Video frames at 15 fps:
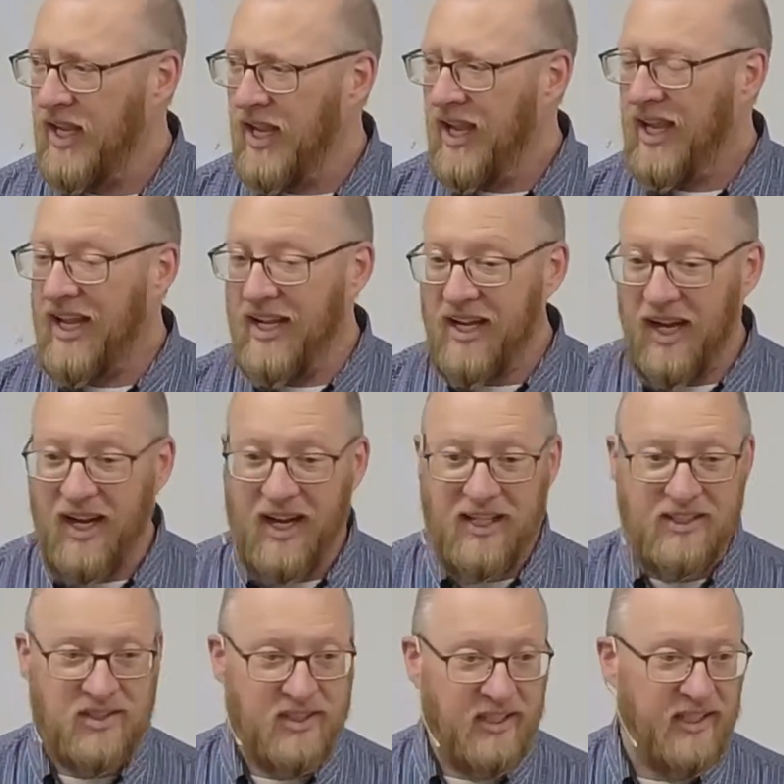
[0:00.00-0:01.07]
and
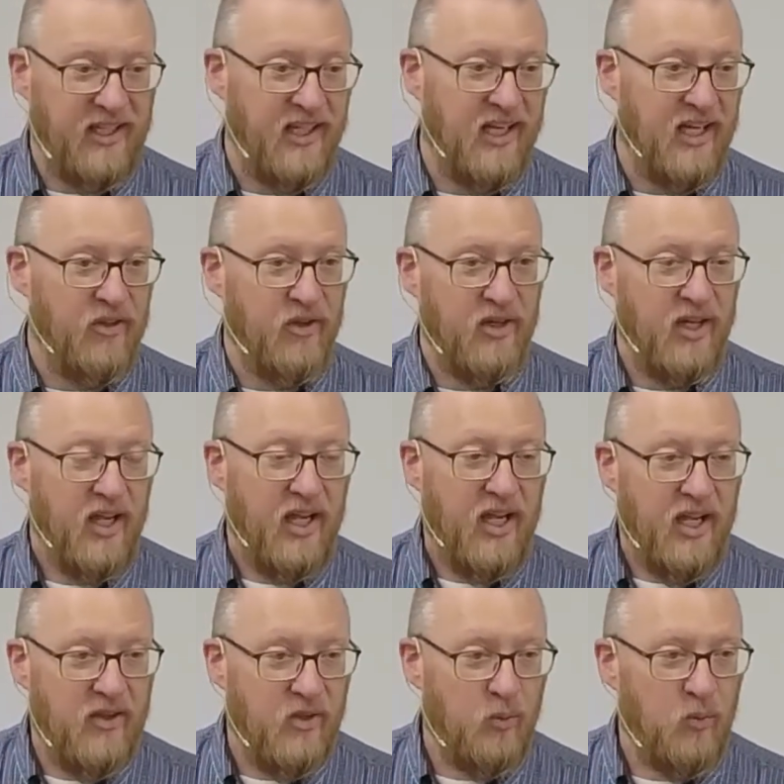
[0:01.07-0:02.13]
constantly together in
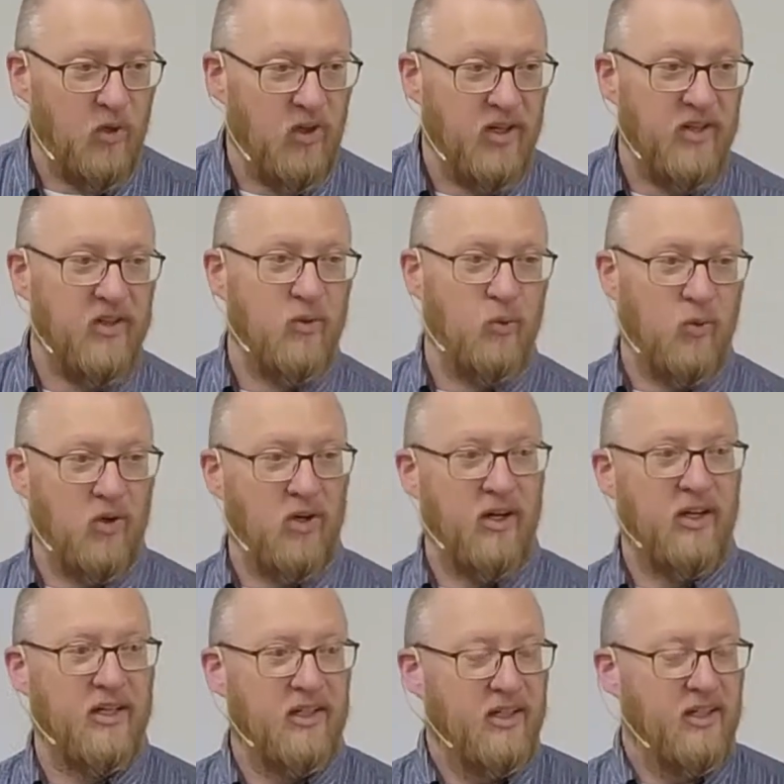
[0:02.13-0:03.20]
the word and the work
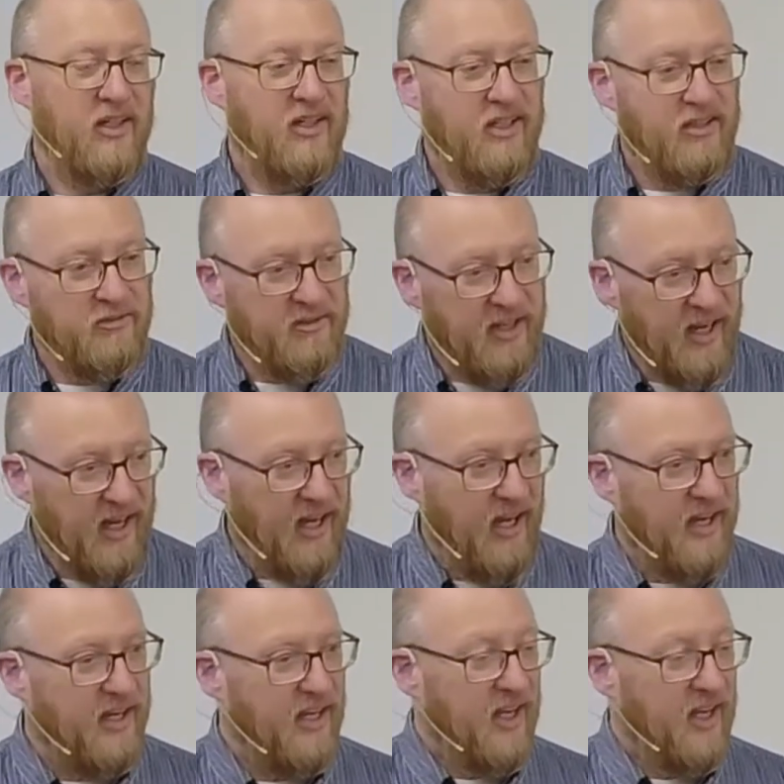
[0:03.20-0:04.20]
of God.